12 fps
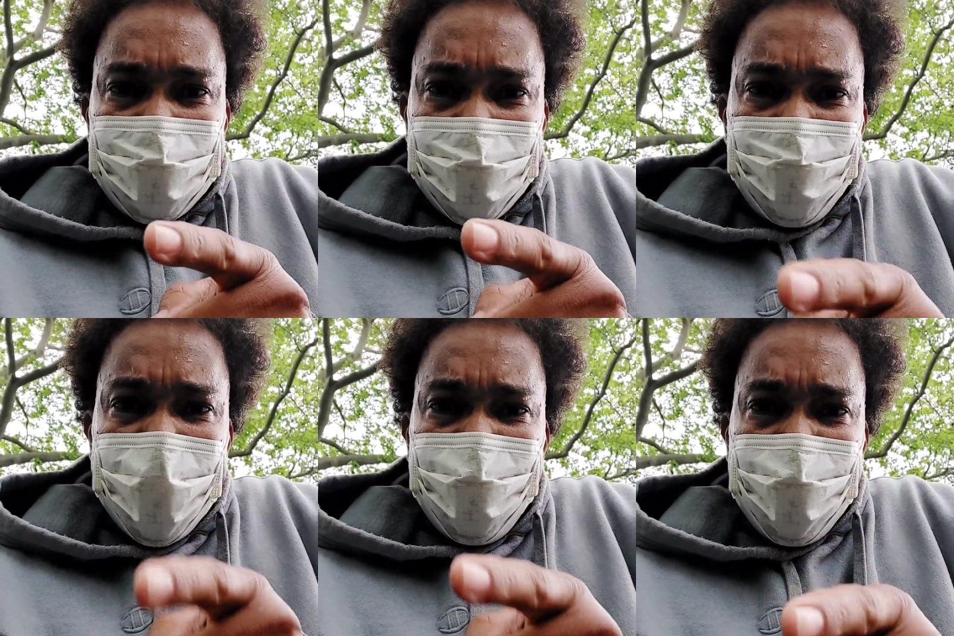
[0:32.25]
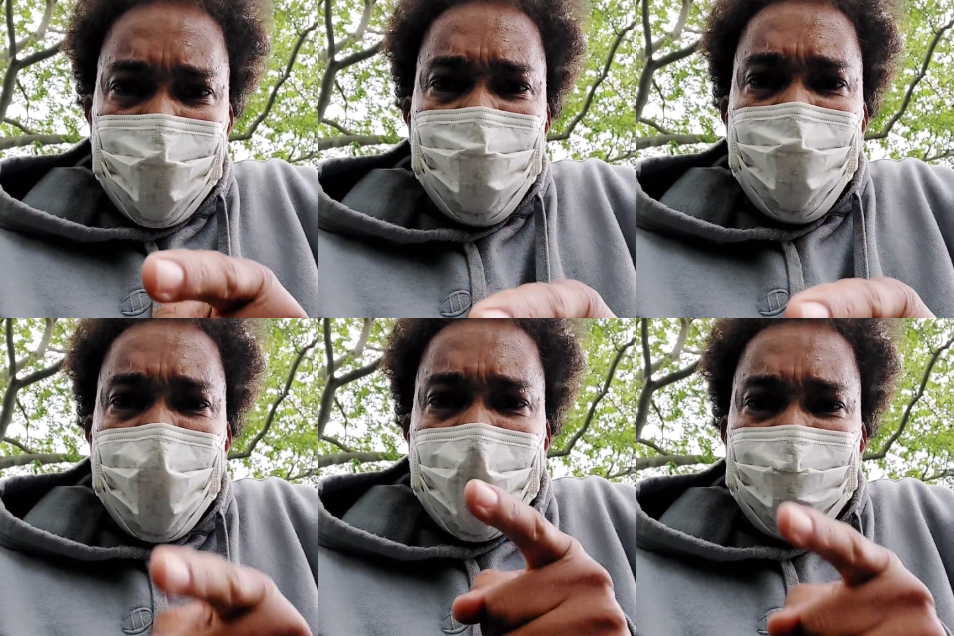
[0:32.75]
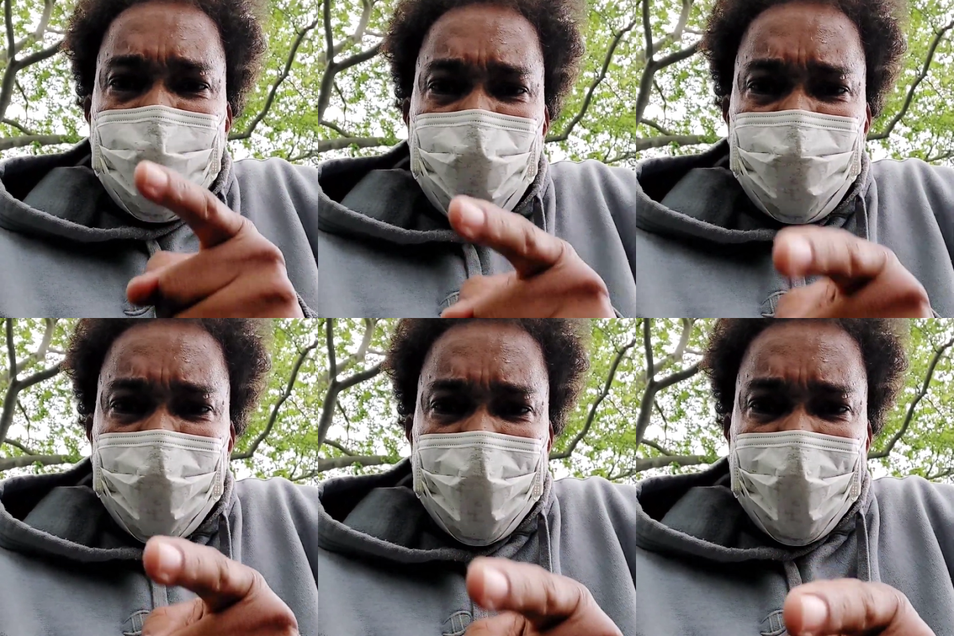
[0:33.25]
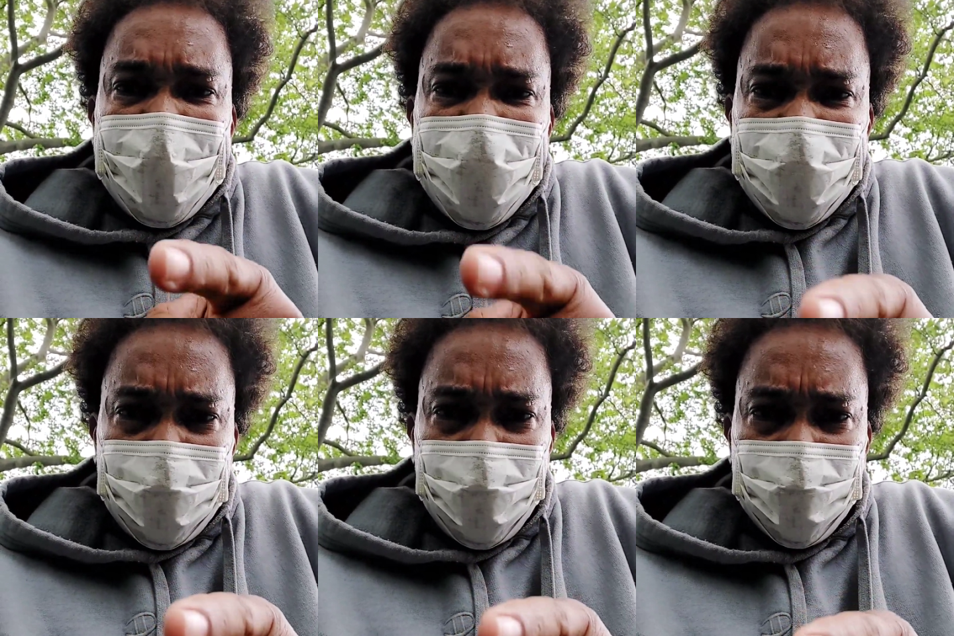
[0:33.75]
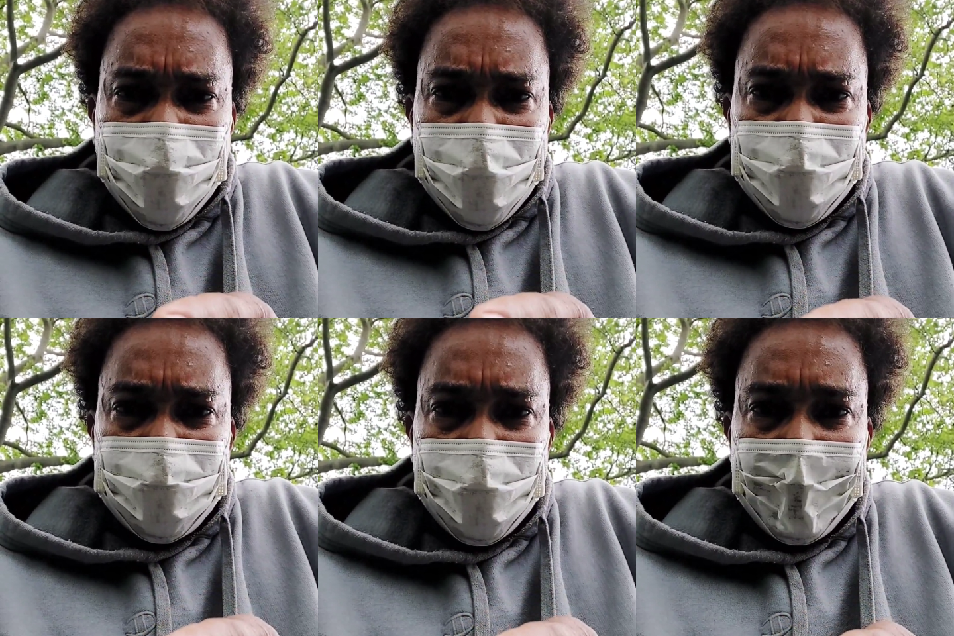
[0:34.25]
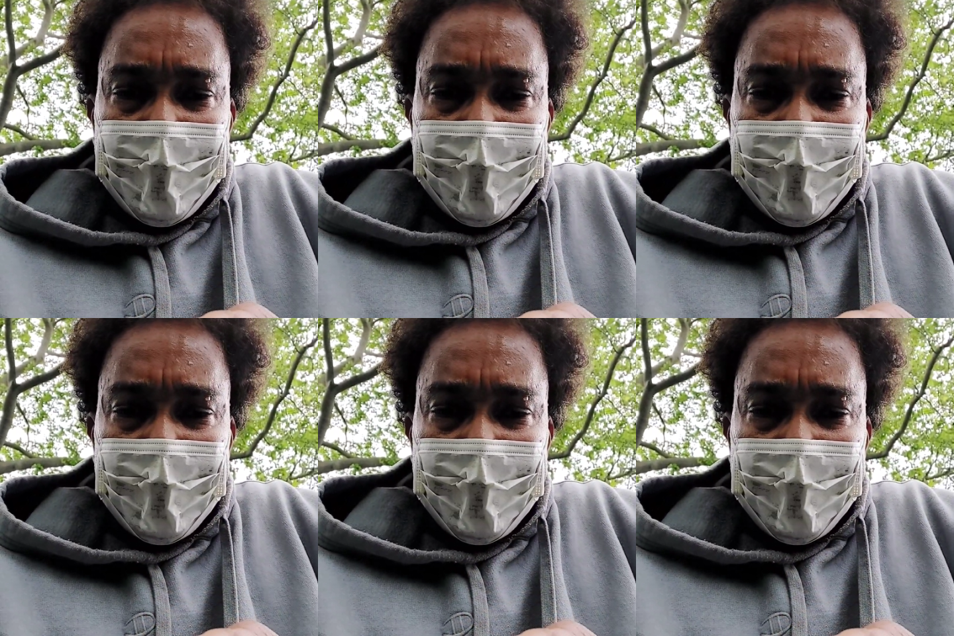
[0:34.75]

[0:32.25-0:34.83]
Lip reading: let me make it perfectly clear to you guys.